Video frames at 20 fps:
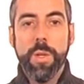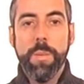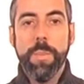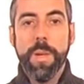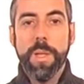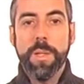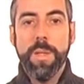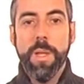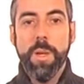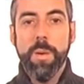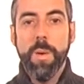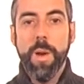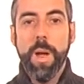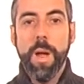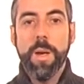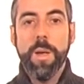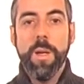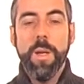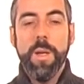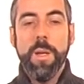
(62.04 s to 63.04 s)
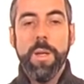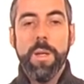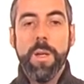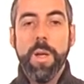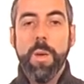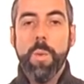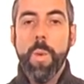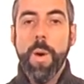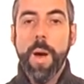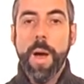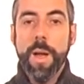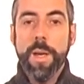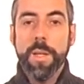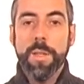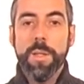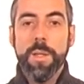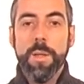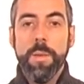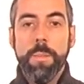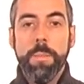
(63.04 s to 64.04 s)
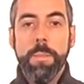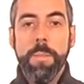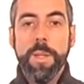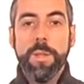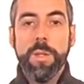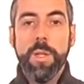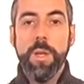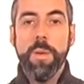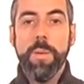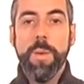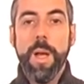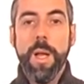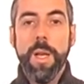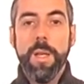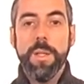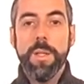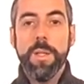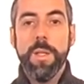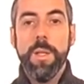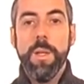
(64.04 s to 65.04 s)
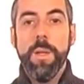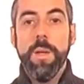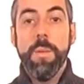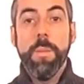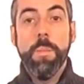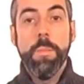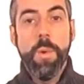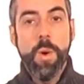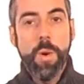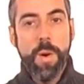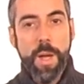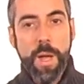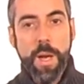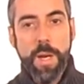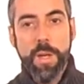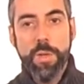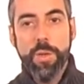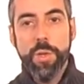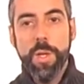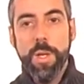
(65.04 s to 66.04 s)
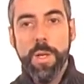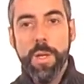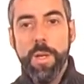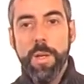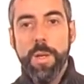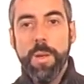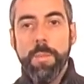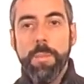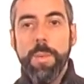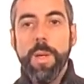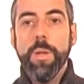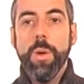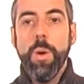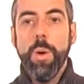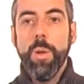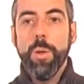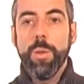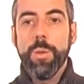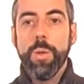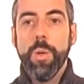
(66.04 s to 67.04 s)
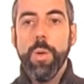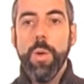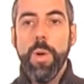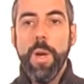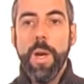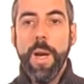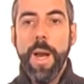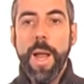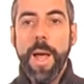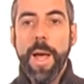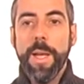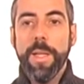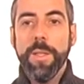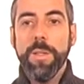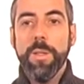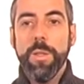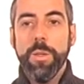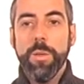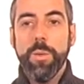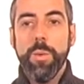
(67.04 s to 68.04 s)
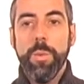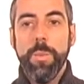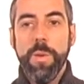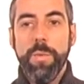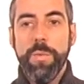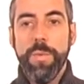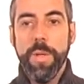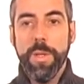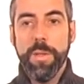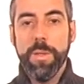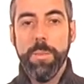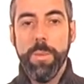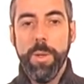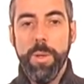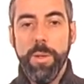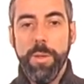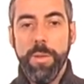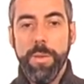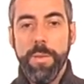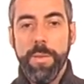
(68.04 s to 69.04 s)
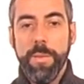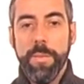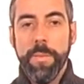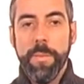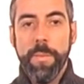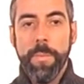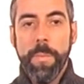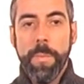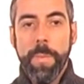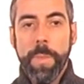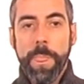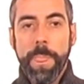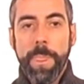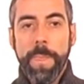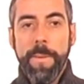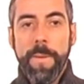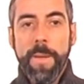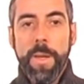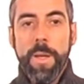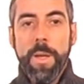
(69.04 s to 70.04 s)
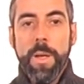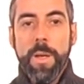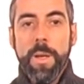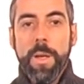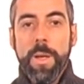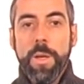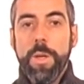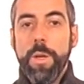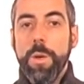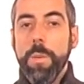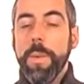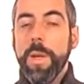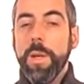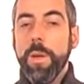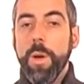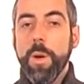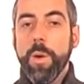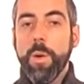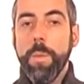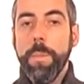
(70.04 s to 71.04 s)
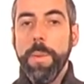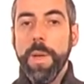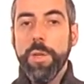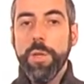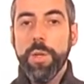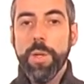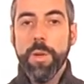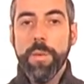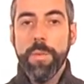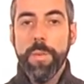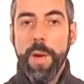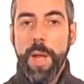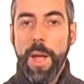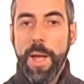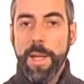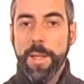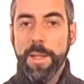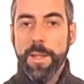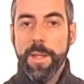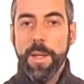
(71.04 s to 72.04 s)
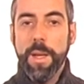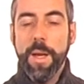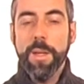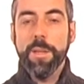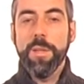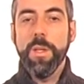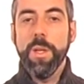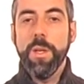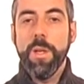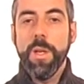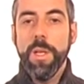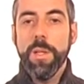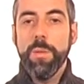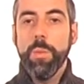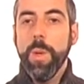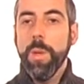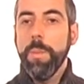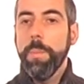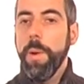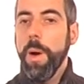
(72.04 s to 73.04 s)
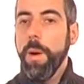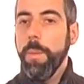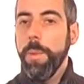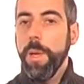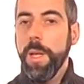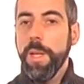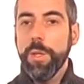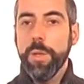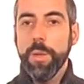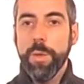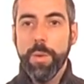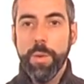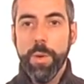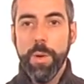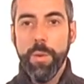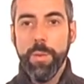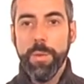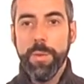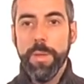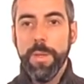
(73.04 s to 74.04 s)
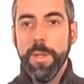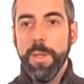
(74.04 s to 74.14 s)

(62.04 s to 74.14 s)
in particular requires materials, more energy, but also land to be feasible. Human occupation of land has increased with population growth.